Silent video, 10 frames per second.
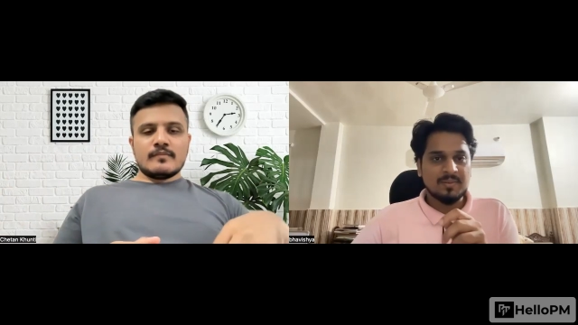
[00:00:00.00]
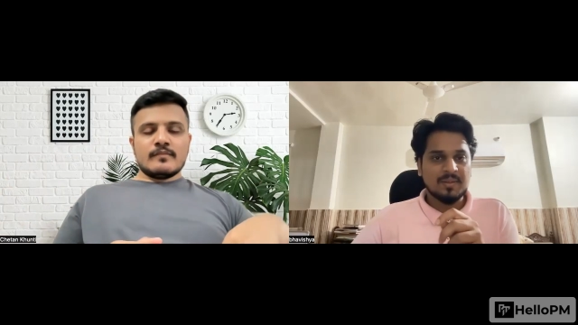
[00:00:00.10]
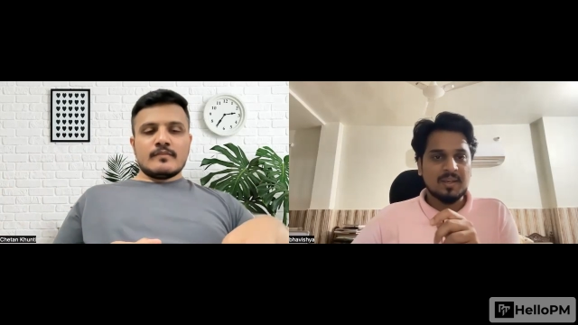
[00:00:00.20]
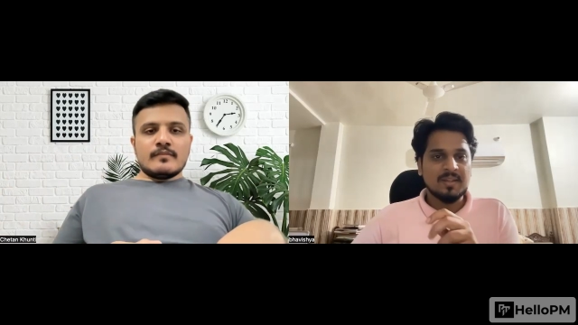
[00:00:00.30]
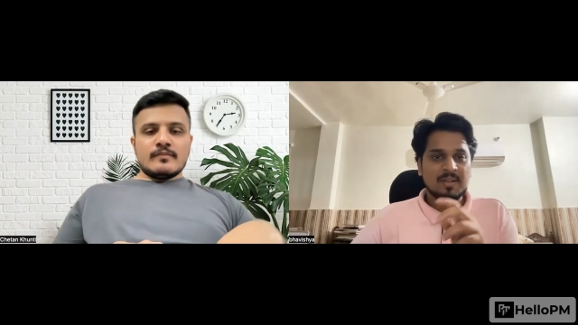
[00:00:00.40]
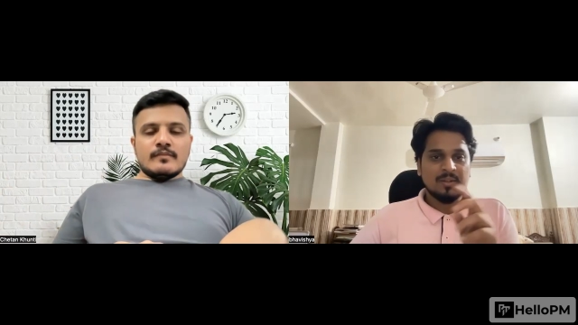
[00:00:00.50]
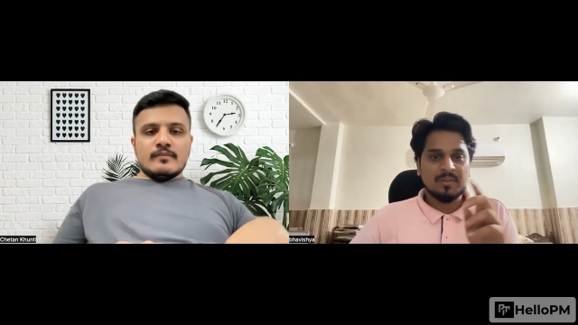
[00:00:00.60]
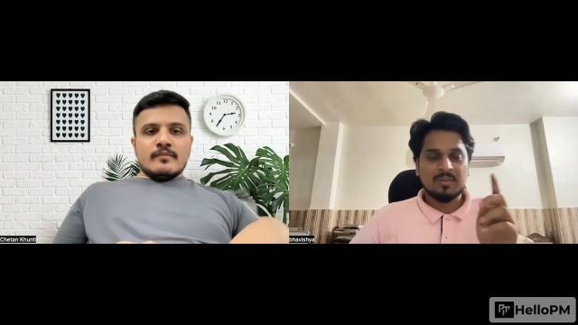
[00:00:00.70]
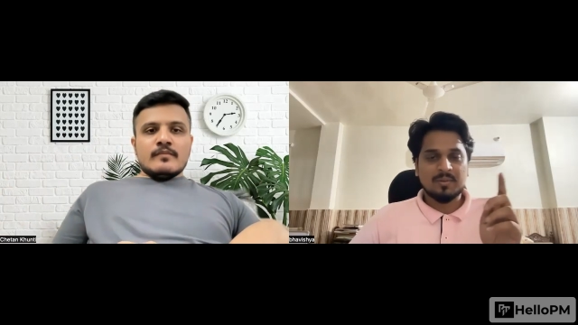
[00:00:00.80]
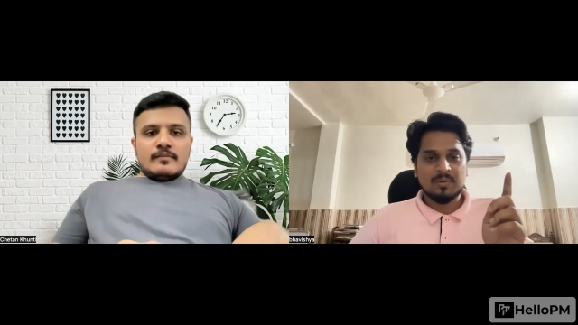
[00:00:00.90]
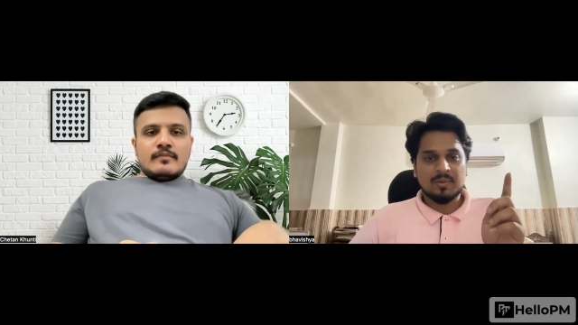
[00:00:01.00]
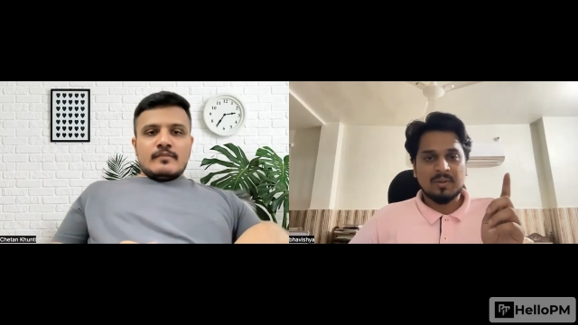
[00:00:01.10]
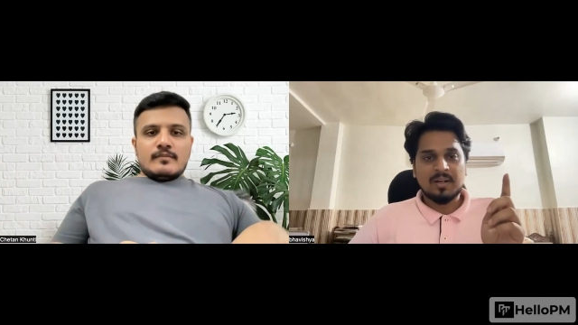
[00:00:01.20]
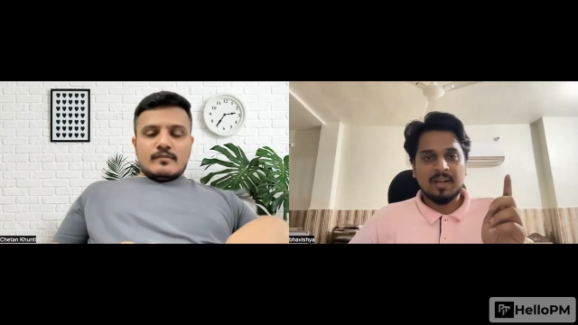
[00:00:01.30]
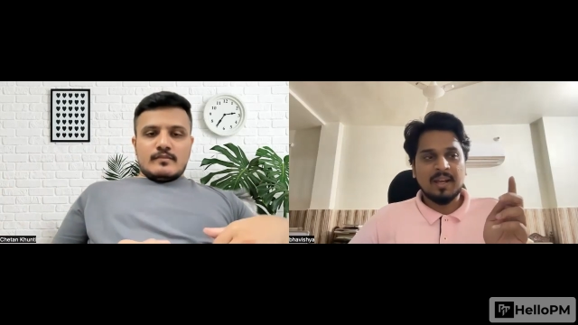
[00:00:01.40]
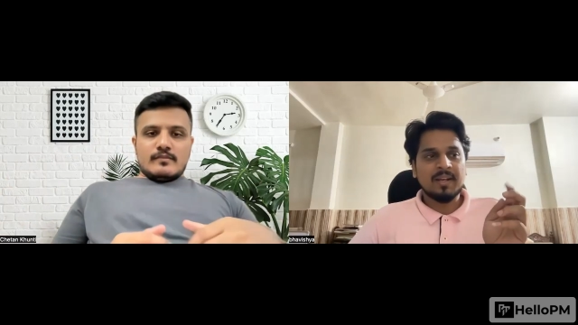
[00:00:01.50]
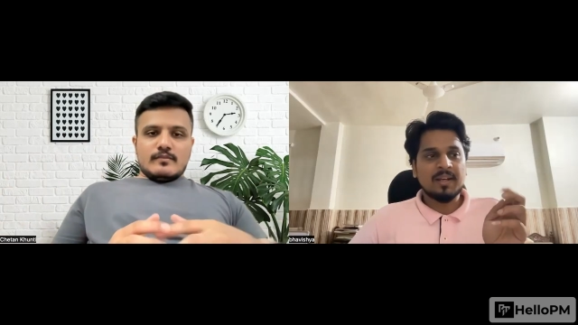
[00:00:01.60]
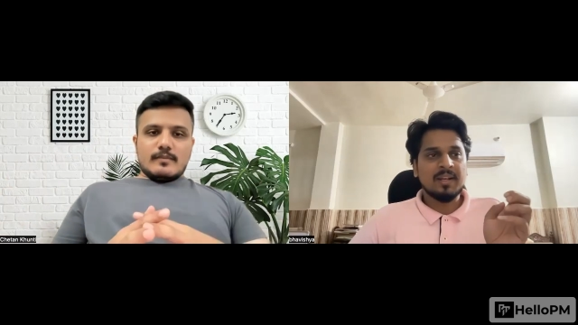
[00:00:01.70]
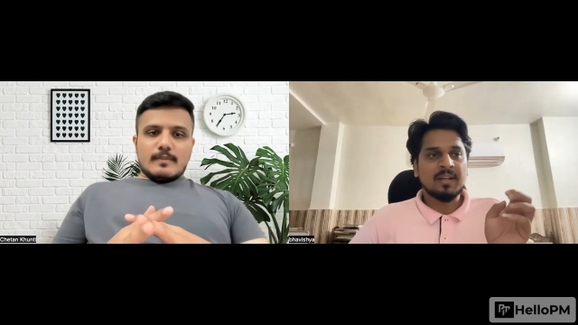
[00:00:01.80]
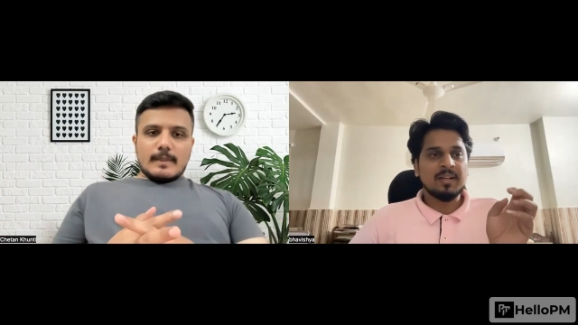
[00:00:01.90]
Speaker 1: okay. So uh,
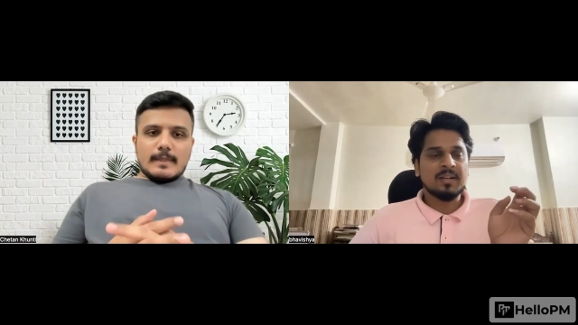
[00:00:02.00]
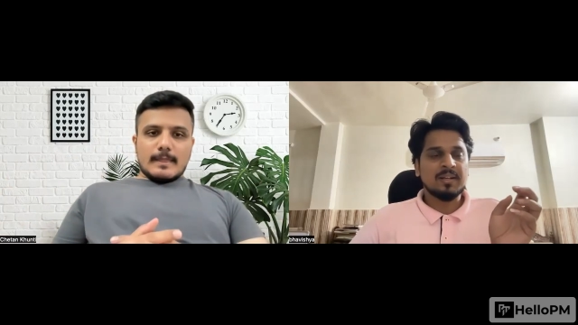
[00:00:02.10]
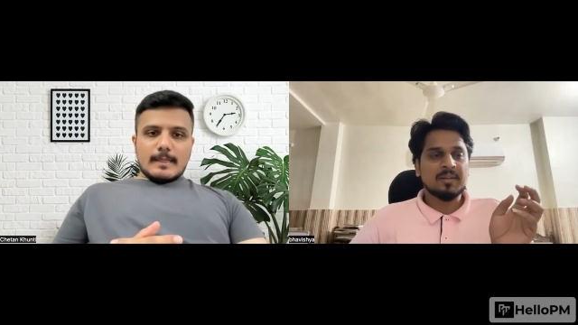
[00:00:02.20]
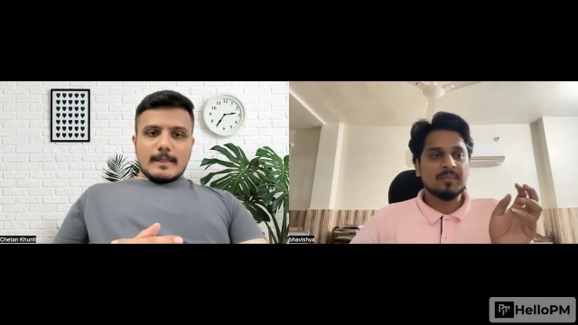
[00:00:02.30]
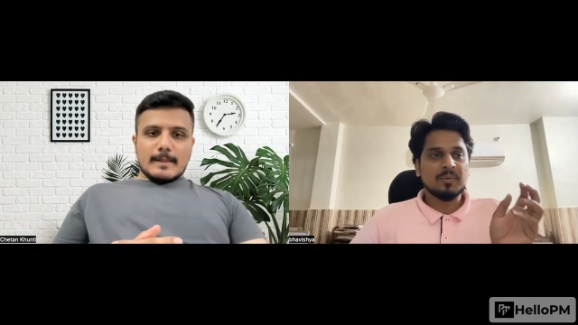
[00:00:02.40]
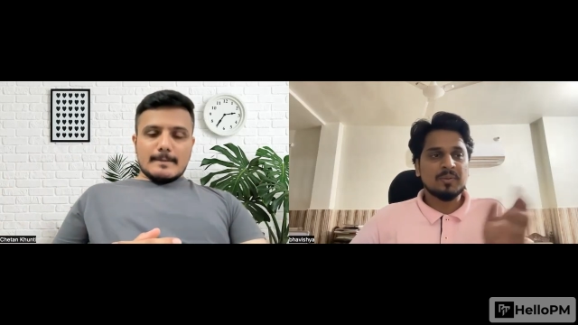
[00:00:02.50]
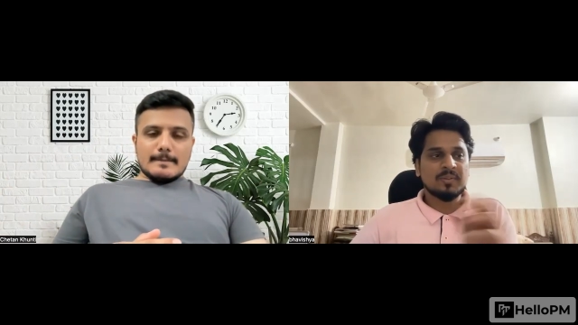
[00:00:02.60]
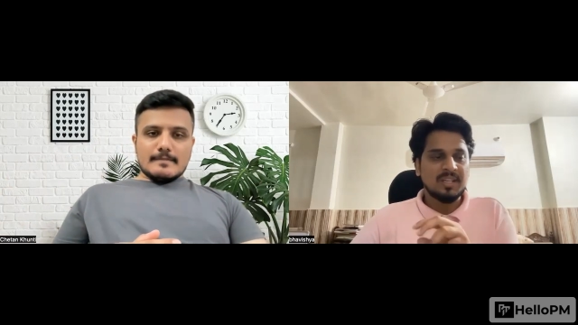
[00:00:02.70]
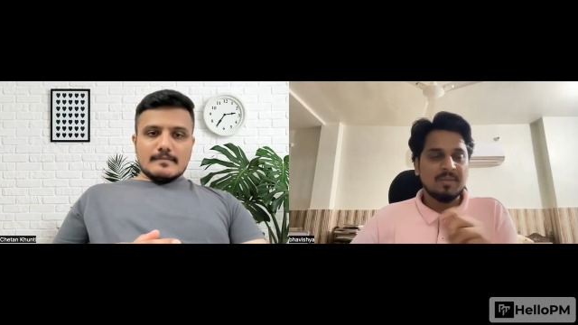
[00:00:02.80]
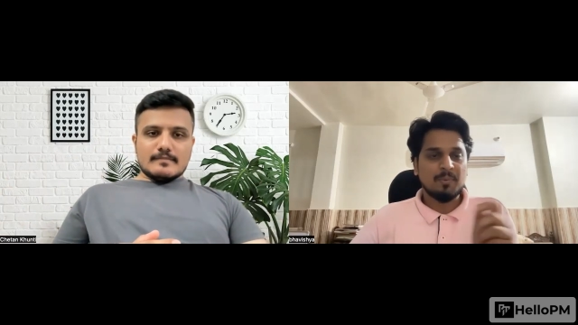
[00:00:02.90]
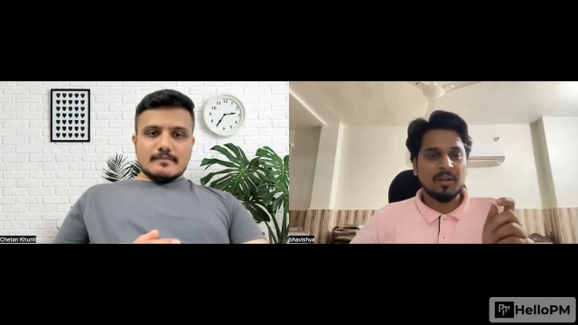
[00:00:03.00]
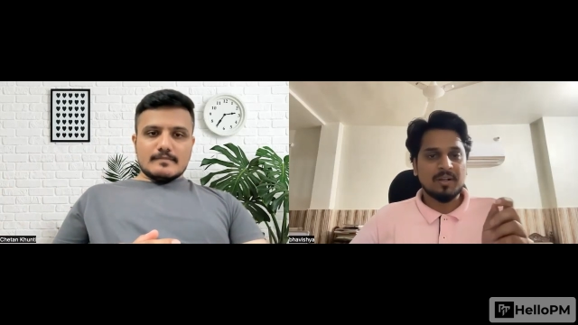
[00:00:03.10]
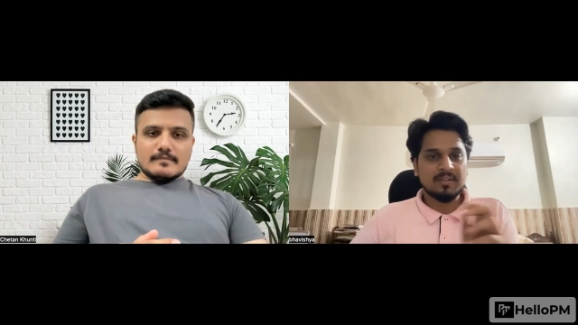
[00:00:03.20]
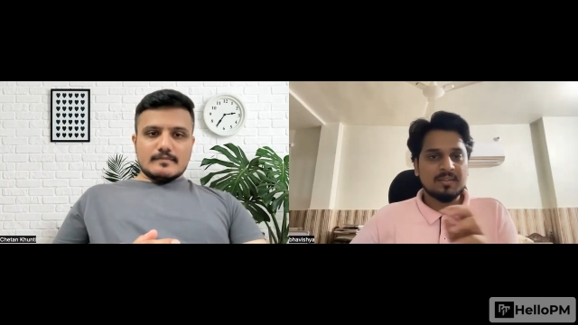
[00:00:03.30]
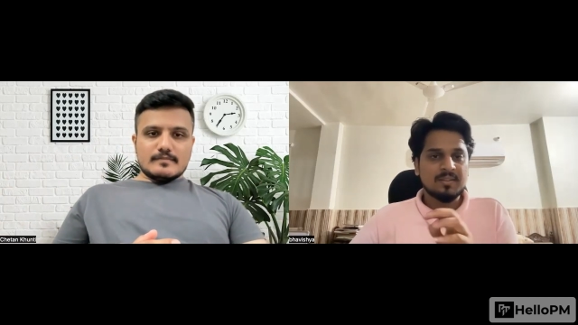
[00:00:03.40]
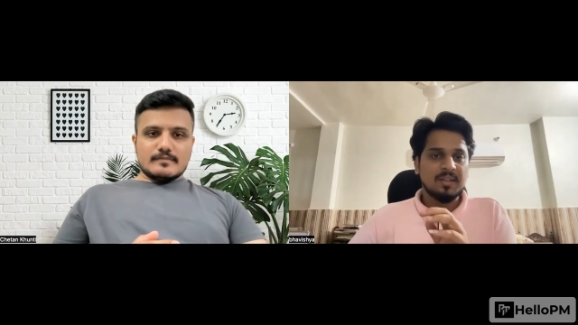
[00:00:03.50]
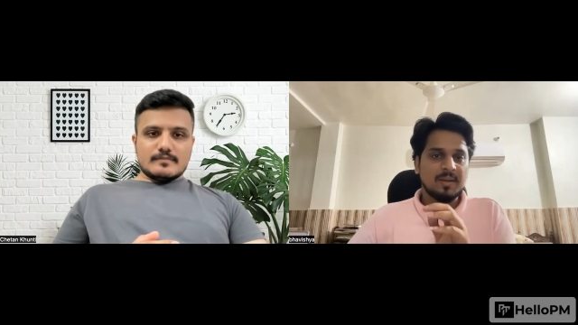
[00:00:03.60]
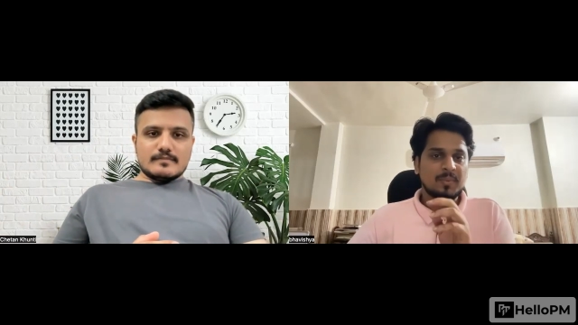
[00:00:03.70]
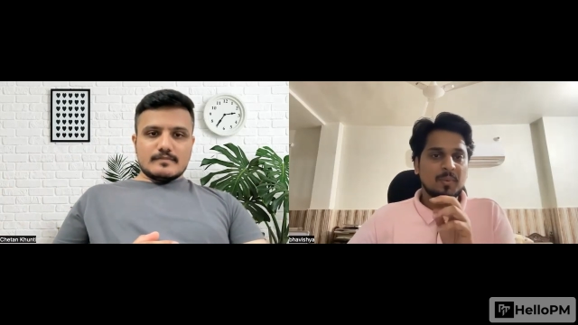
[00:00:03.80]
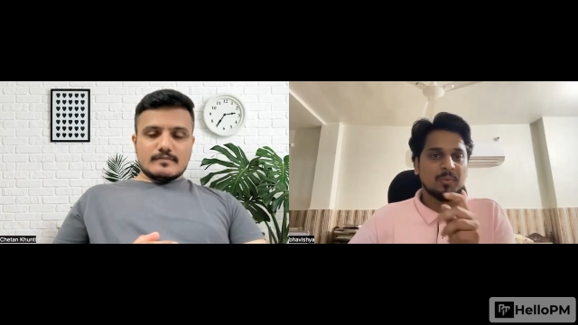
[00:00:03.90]
in in um, those three pointers,
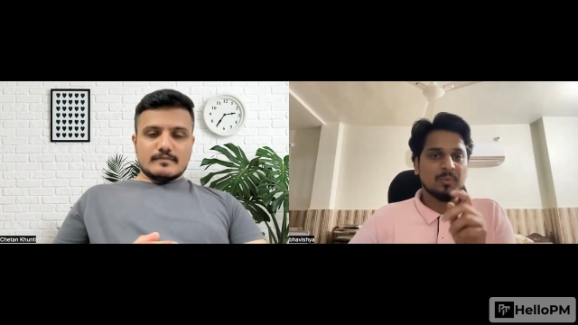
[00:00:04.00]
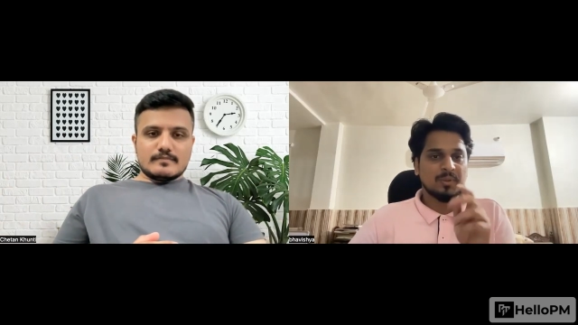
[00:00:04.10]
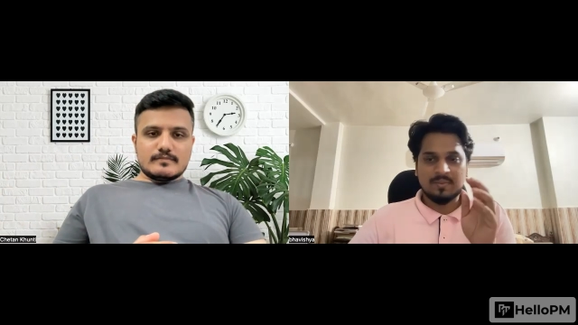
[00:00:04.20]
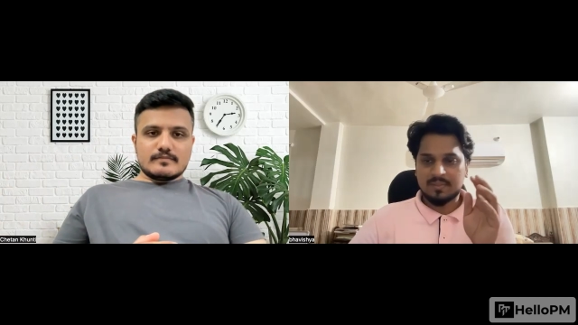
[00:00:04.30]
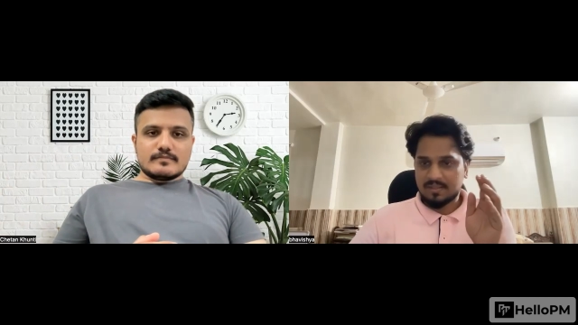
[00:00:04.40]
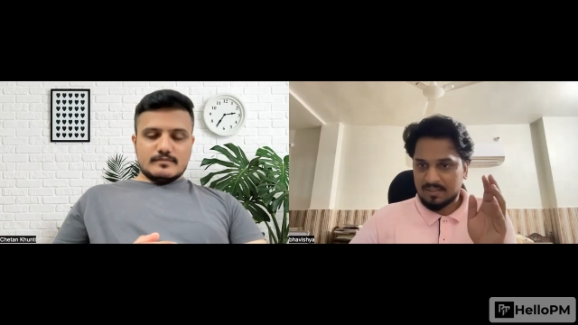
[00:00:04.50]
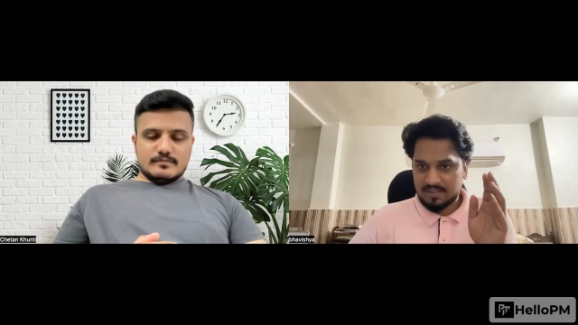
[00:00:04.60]
like what would you say?